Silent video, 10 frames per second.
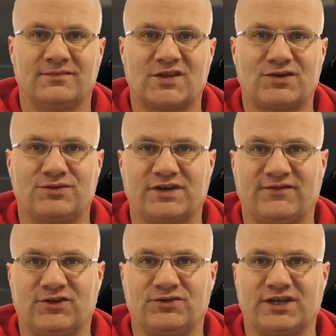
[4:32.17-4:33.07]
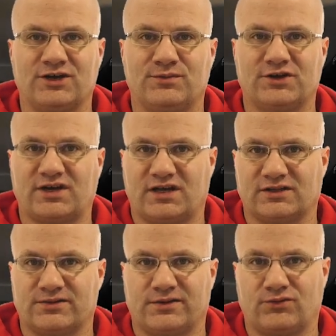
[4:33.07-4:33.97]
So if you don't care about
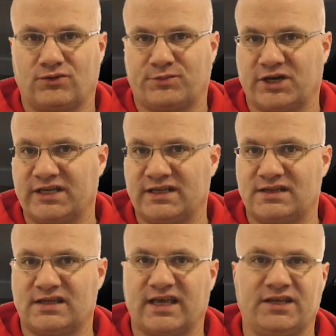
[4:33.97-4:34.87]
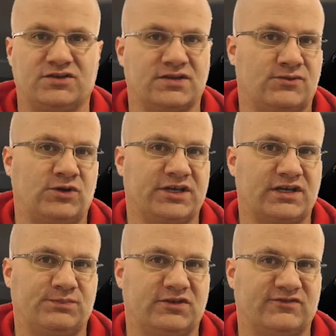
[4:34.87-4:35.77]
colors or brightness and you just want a
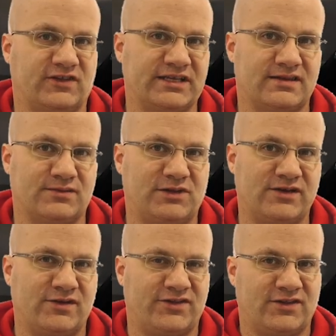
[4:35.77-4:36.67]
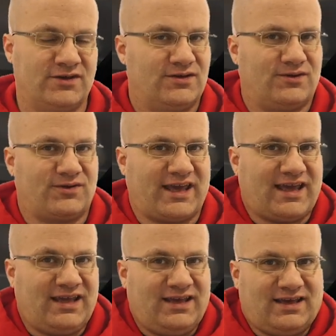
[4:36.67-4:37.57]
couple of lights to play with,
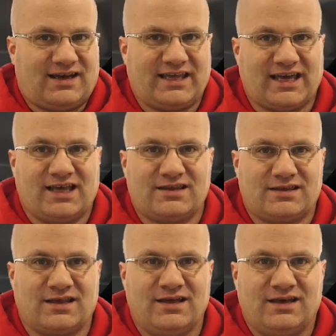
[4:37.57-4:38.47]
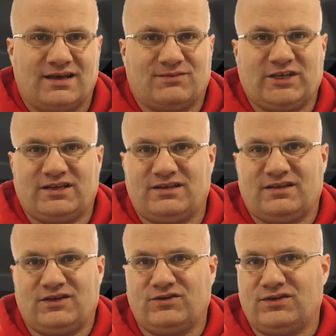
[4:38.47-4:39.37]
okay, I guess. I
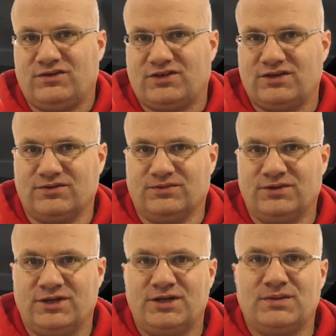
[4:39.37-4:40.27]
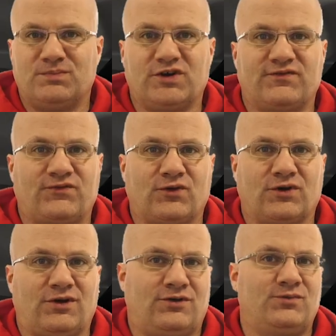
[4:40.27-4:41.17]
mean, you do you. But
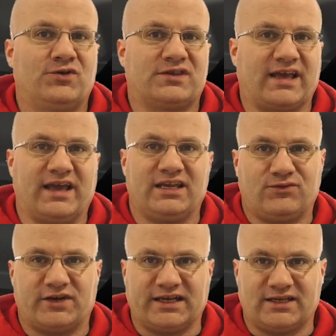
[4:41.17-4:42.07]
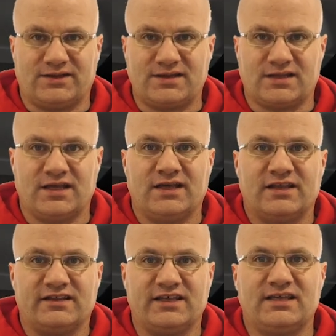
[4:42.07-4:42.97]
for almost anyone else,
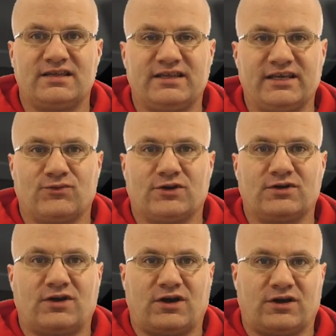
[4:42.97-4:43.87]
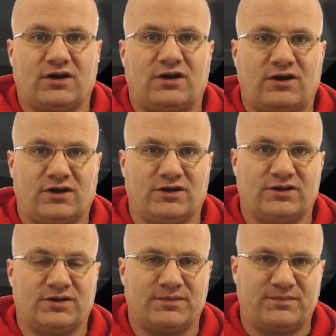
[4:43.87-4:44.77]
these Neewer are a
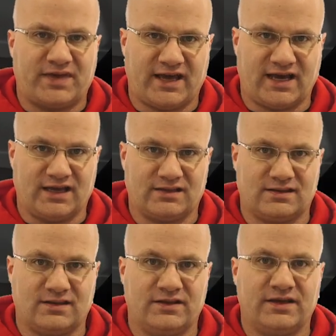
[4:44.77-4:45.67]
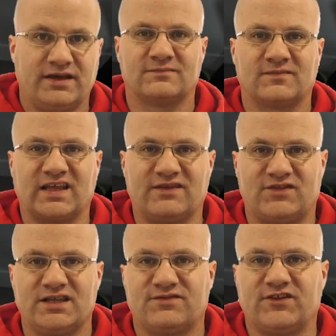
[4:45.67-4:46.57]
hard pass. If
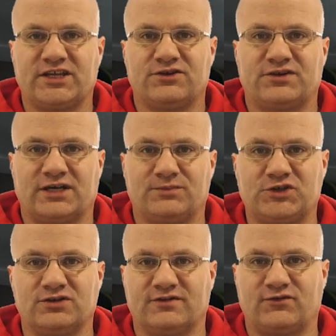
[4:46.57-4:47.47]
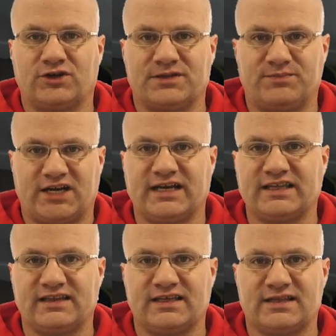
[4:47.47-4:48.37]
this video helped you avoid
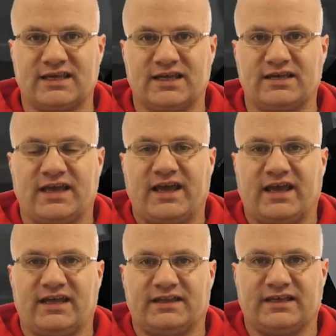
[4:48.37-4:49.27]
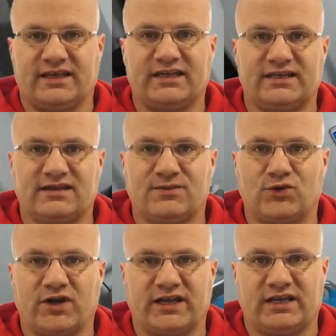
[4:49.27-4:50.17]
buying this kit and then getting
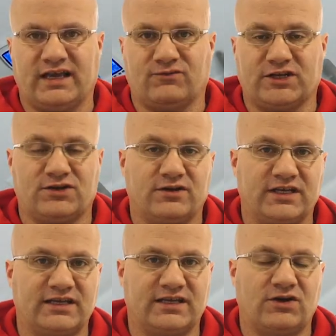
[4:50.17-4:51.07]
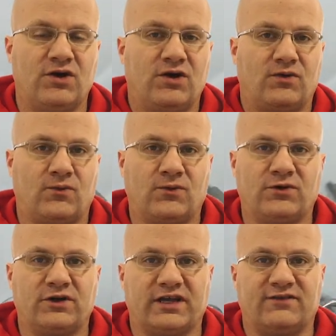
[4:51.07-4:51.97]
disappointed and returning it,
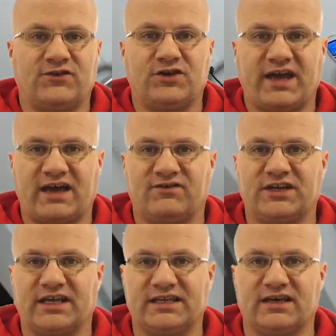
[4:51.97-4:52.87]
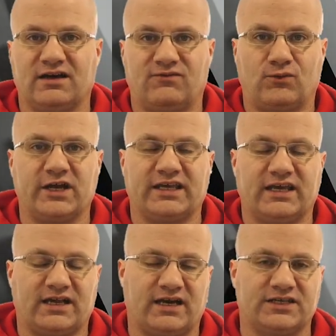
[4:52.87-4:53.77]
or if you have an idea of what
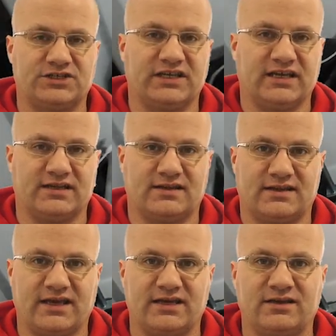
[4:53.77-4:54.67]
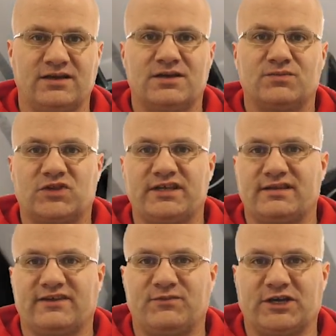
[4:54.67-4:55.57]
kit I should get instead,
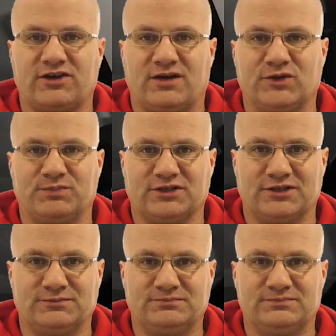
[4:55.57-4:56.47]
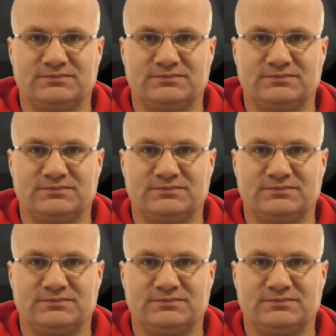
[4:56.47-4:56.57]
please leave me a comment below.